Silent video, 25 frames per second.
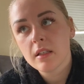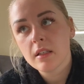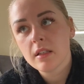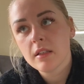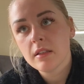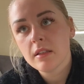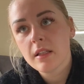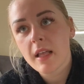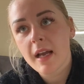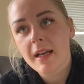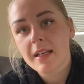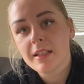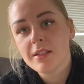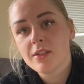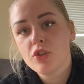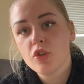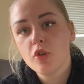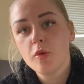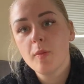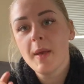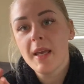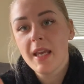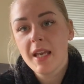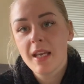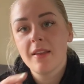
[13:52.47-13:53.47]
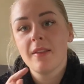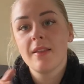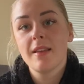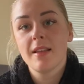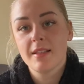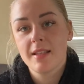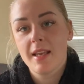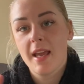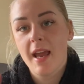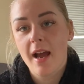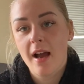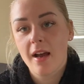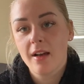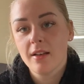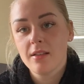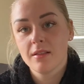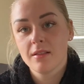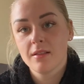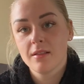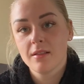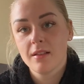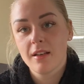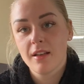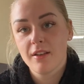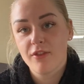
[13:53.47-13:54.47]
like, still being in this house,
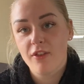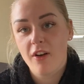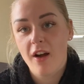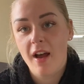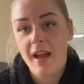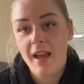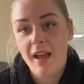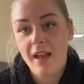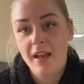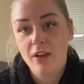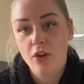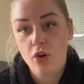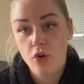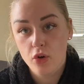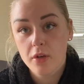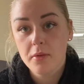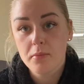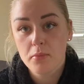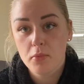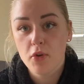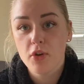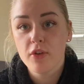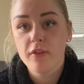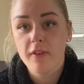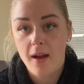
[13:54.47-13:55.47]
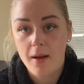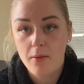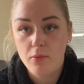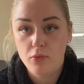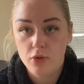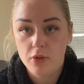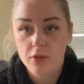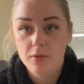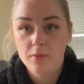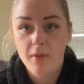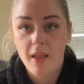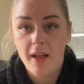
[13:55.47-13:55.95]
if I could move, I would.